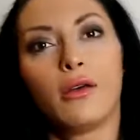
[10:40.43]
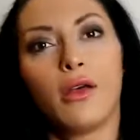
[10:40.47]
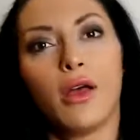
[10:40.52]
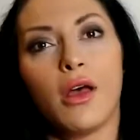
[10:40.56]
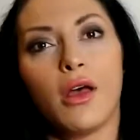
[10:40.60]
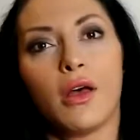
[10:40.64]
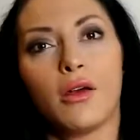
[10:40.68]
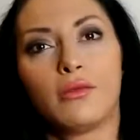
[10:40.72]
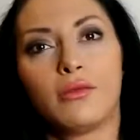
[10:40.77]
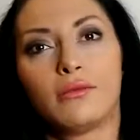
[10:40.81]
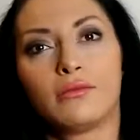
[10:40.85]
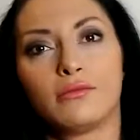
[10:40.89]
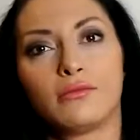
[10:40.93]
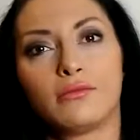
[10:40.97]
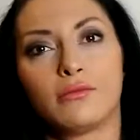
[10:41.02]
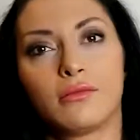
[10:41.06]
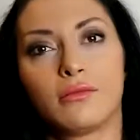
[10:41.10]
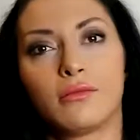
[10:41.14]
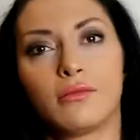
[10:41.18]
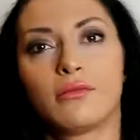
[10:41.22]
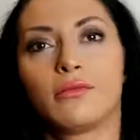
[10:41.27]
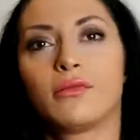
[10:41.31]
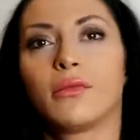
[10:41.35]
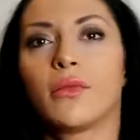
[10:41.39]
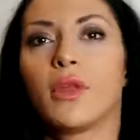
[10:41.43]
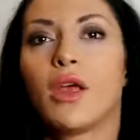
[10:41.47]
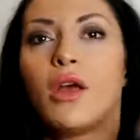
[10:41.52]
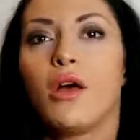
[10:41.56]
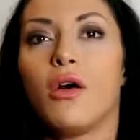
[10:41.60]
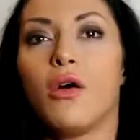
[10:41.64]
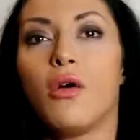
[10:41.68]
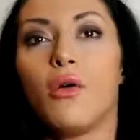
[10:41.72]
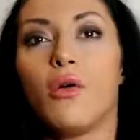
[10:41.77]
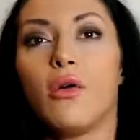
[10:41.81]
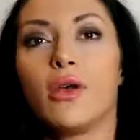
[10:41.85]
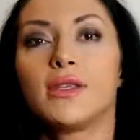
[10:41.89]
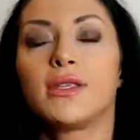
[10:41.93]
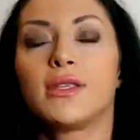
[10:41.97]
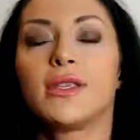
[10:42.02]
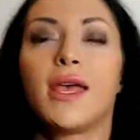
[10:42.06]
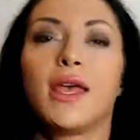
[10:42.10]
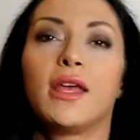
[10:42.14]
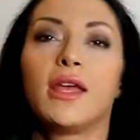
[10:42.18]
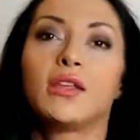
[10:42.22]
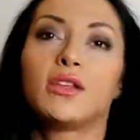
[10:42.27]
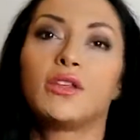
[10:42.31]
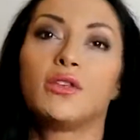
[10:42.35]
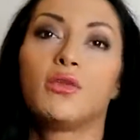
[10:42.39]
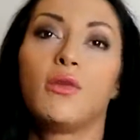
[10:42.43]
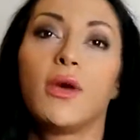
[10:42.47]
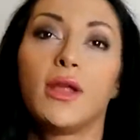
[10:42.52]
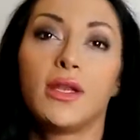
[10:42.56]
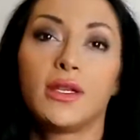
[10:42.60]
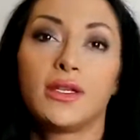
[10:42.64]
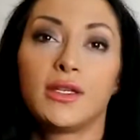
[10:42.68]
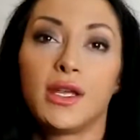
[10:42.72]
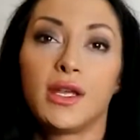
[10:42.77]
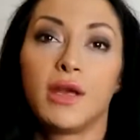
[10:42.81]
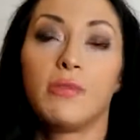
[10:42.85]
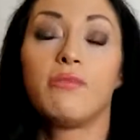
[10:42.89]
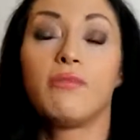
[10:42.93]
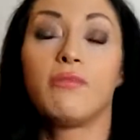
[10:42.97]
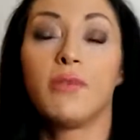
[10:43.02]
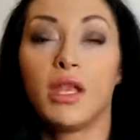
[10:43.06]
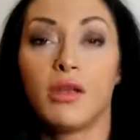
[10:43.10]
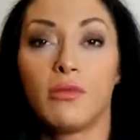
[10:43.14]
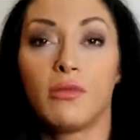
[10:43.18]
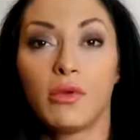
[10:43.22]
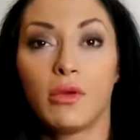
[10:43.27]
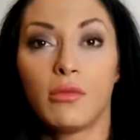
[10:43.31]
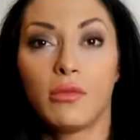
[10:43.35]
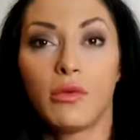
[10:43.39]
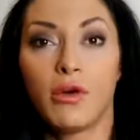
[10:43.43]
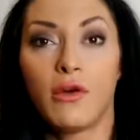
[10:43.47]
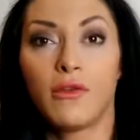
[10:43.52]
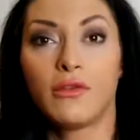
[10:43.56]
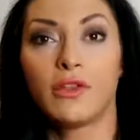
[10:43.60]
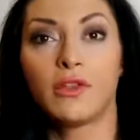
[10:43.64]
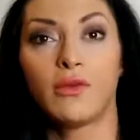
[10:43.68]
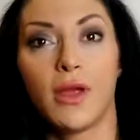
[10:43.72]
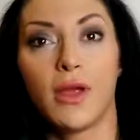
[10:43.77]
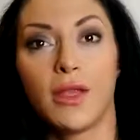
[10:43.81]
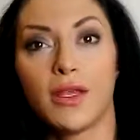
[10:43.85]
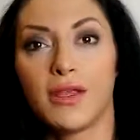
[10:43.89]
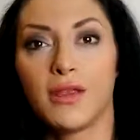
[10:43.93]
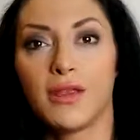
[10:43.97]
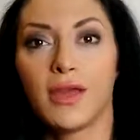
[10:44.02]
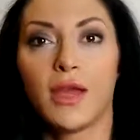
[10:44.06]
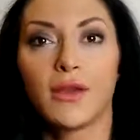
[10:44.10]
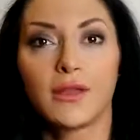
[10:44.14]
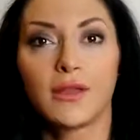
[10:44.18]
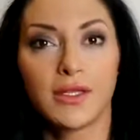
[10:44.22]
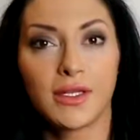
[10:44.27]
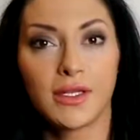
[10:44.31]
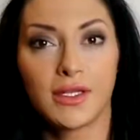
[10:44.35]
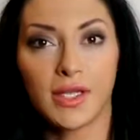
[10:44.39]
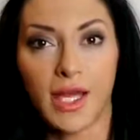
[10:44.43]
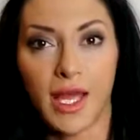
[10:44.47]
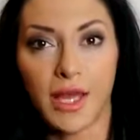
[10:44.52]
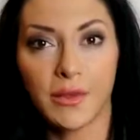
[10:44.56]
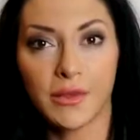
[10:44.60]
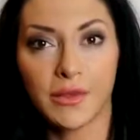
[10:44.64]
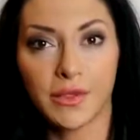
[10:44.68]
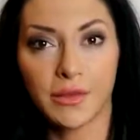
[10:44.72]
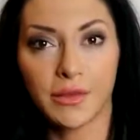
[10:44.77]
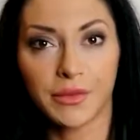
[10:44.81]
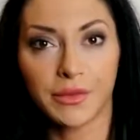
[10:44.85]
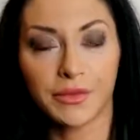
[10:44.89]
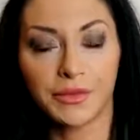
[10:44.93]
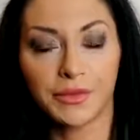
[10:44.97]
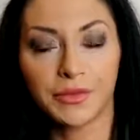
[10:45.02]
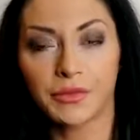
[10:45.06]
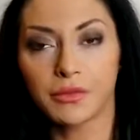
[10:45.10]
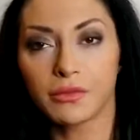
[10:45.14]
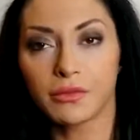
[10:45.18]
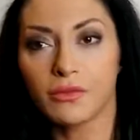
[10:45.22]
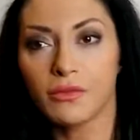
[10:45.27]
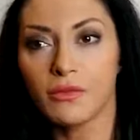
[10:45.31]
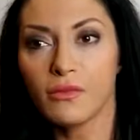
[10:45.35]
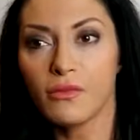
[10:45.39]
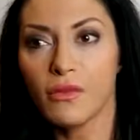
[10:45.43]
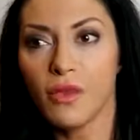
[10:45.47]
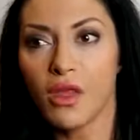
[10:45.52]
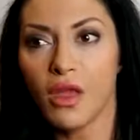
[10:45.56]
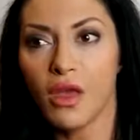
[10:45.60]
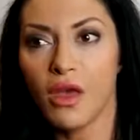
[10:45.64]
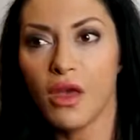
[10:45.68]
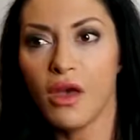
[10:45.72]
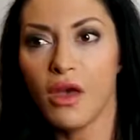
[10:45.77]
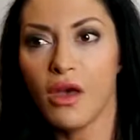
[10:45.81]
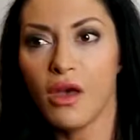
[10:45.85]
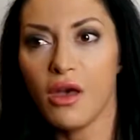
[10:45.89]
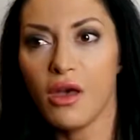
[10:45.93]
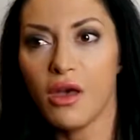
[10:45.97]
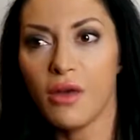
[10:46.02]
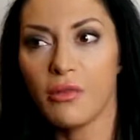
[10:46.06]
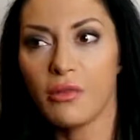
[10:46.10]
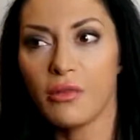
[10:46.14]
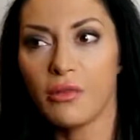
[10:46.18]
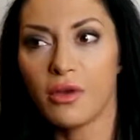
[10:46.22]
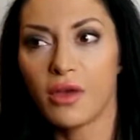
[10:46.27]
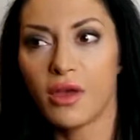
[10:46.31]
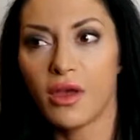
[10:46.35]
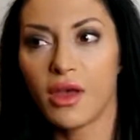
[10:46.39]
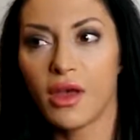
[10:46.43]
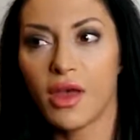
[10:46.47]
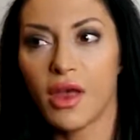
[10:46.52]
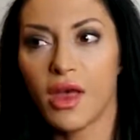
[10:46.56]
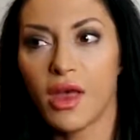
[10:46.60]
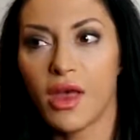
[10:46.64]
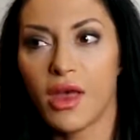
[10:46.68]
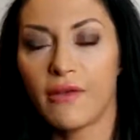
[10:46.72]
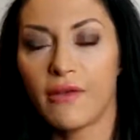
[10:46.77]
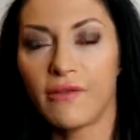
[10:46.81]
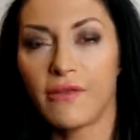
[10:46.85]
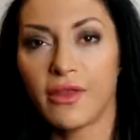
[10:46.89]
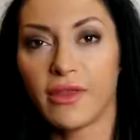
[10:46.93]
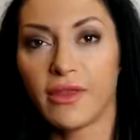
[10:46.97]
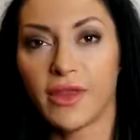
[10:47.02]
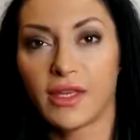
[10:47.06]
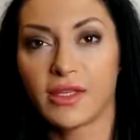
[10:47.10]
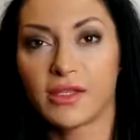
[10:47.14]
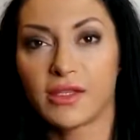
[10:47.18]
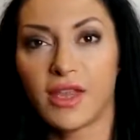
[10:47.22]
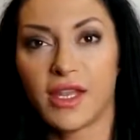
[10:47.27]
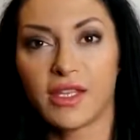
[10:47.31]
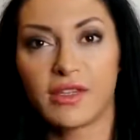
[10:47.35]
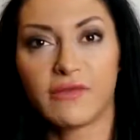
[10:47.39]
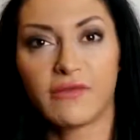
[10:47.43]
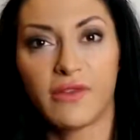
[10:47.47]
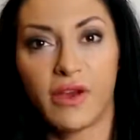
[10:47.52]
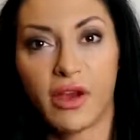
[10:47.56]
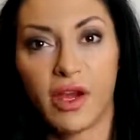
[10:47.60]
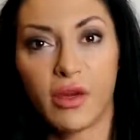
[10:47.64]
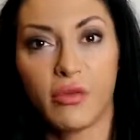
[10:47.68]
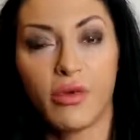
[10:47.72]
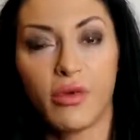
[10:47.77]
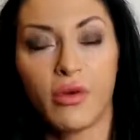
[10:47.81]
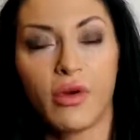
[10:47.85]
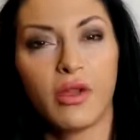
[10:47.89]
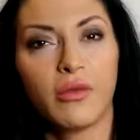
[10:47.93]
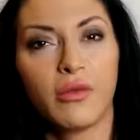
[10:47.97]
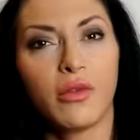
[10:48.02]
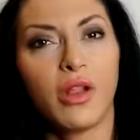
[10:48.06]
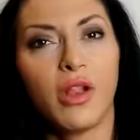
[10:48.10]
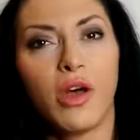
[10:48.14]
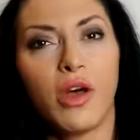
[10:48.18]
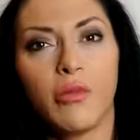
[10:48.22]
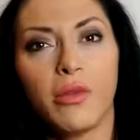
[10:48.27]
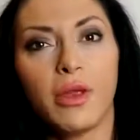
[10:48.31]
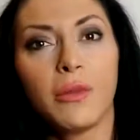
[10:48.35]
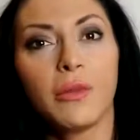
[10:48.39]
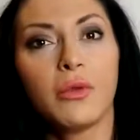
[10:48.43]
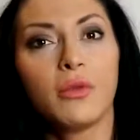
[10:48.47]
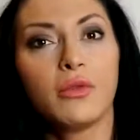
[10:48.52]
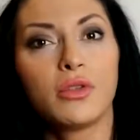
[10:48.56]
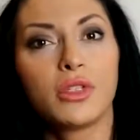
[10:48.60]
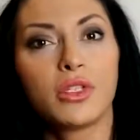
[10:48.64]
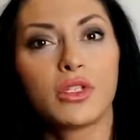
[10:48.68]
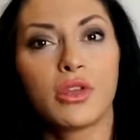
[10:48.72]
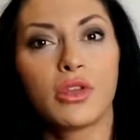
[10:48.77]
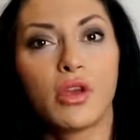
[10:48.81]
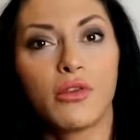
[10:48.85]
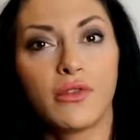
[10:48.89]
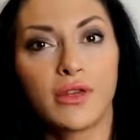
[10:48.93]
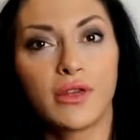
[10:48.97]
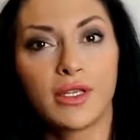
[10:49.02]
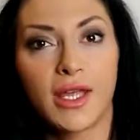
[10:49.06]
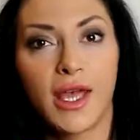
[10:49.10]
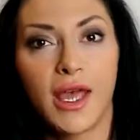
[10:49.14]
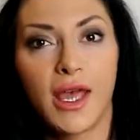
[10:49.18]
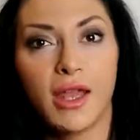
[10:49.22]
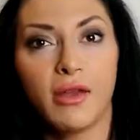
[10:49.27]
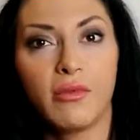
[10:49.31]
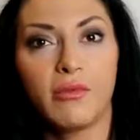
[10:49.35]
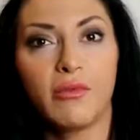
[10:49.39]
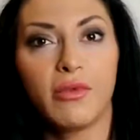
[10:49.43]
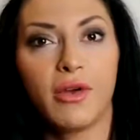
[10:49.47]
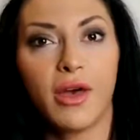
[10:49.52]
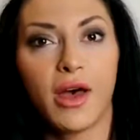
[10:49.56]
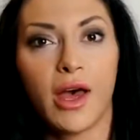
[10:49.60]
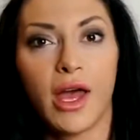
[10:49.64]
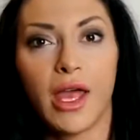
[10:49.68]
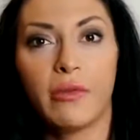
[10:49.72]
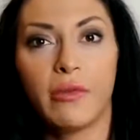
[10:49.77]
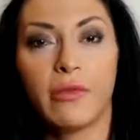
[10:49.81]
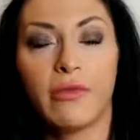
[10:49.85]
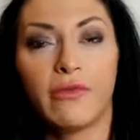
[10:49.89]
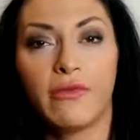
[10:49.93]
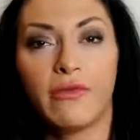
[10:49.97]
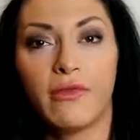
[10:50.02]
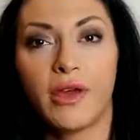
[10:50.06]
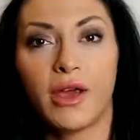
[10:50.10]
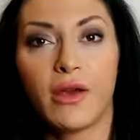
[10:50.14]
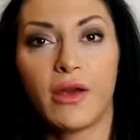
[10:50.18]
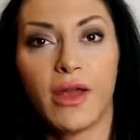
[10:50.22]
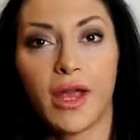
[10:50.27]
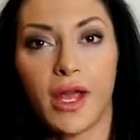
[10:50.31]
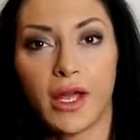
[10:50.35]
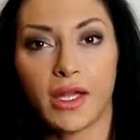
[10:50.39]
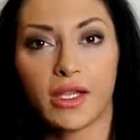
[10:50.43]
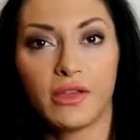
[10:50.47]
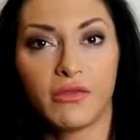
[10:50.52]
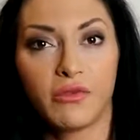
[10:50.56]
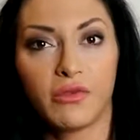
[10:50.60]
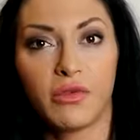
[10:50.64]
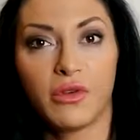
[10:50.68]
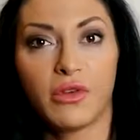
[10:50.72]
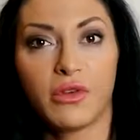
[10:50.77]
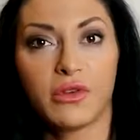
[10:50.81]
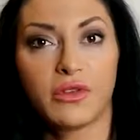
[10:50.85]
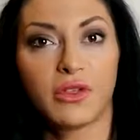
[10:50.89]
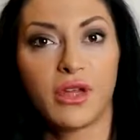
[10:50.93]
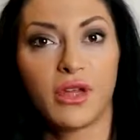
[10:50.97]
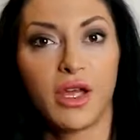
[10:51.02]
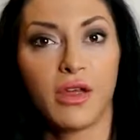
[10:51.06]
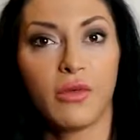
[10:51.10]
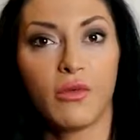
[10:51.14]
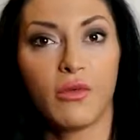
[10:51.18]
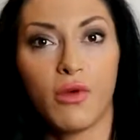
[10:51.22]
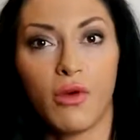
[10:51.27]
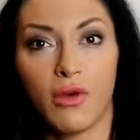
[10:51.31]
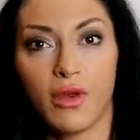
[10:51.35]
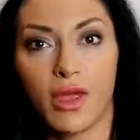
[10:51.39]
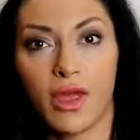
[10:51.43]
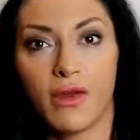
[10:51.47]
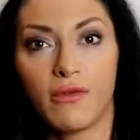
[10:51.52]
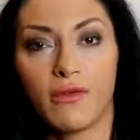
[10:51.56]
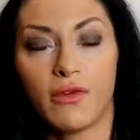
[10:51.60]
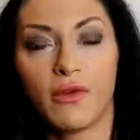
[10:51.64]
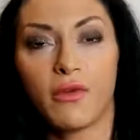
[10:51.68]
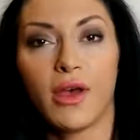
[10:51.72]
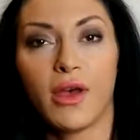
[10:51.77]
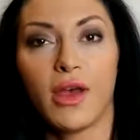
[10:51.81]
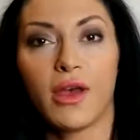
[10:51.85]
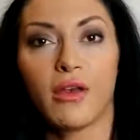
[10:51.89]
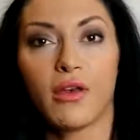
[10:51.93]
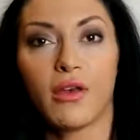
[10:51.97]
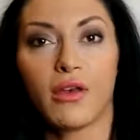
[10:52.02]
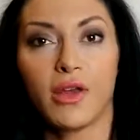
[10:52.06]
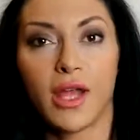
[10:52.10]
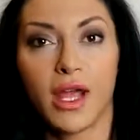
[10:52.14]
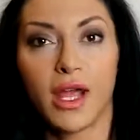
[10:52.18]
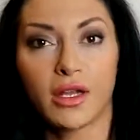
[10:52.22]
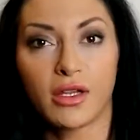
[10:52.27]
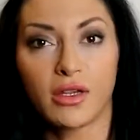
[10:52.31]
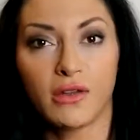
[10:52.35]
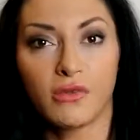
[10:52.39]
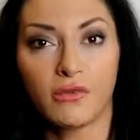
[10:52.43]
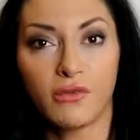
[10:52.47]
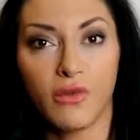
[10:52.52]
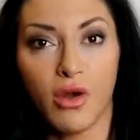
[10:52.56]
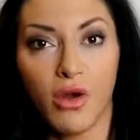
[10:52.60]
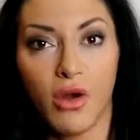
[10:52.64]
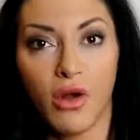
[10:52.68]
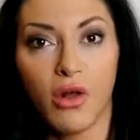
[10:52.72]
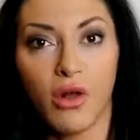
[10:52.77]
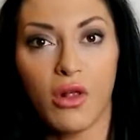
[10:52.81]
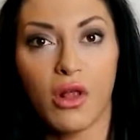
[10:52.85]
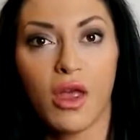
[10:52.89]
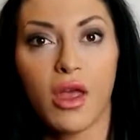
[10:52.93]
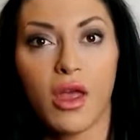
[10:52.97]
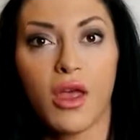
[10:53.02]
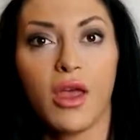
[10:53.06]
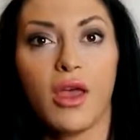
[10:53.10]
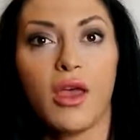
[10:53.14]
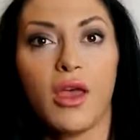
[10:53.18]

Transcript: Ah, always get a minimum of 20,000 steps. I think that's very important. A lot of people will just go for 10, but I'm a very active person. I walk everywhere. I got an active role,